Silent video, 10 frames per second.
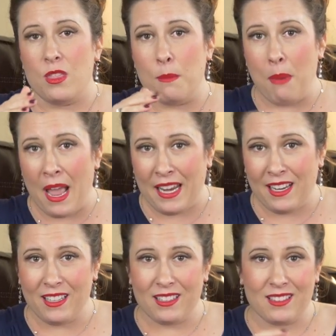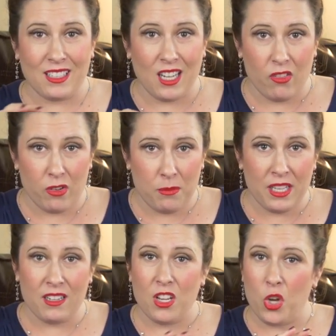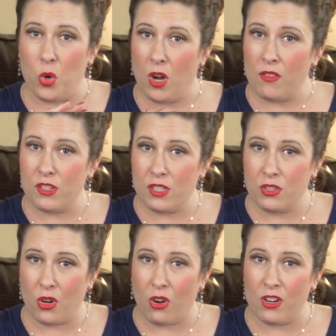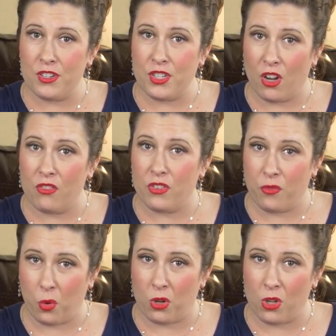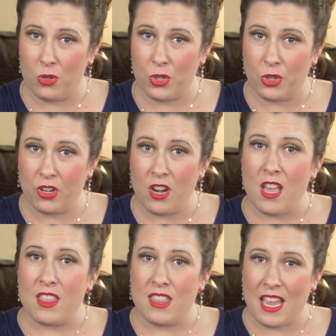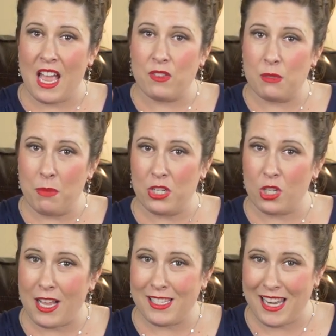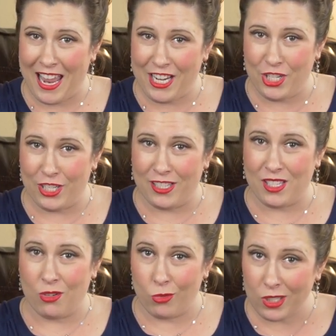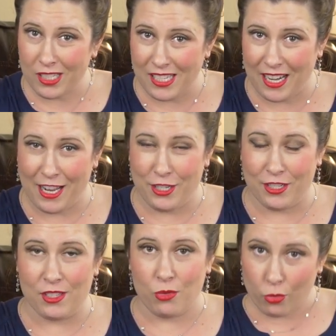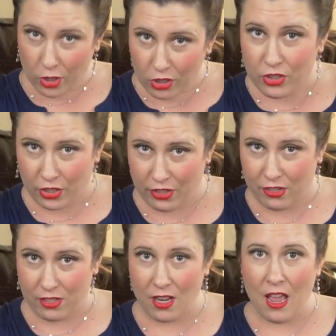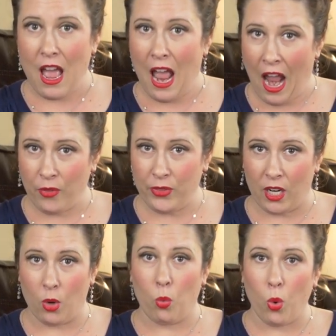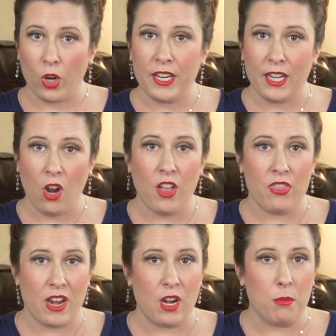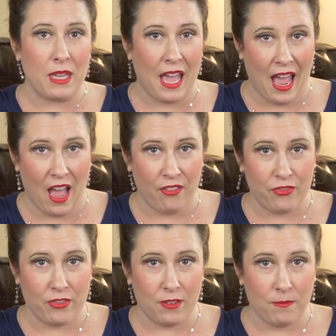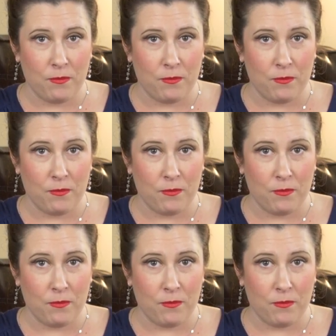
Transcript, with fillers: The bank, the government, whoever's in charge of the foreclosure, they have specialized agents, real estate agents, realtors out there working on their behalf.